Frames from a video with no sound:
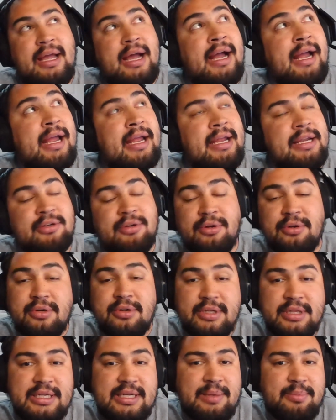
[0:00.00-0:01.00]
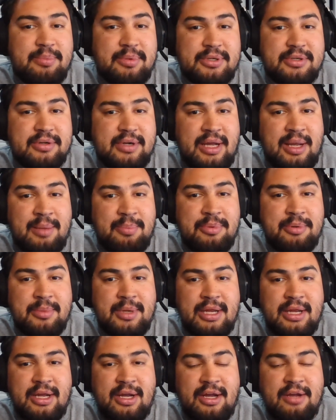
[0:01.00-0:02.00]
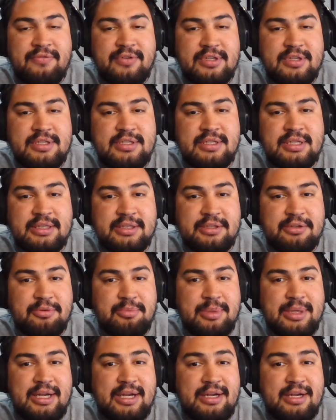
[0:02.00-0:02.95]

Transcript: I turned the temperature up in my office a little bit.